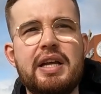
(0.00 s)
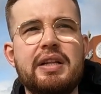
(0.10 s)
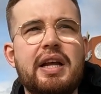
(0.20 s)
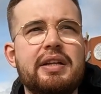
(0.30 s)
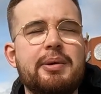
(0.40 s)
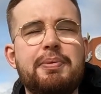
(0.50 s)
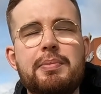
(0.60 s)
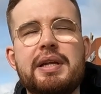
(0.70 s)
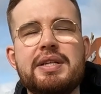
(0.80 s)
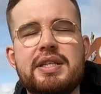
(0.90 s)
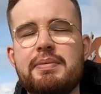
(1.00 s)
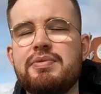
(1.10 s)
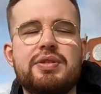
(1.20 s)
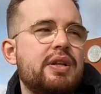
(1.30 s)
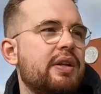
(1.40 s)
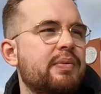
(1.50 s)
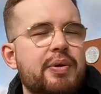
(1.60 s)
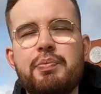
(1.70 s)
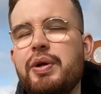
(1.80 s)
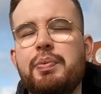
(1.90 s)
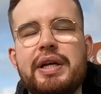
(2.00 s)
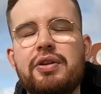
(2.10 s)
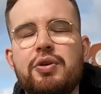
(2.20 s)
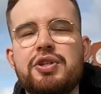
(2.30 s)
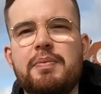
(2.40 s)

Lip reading: and compete with these teams, we can do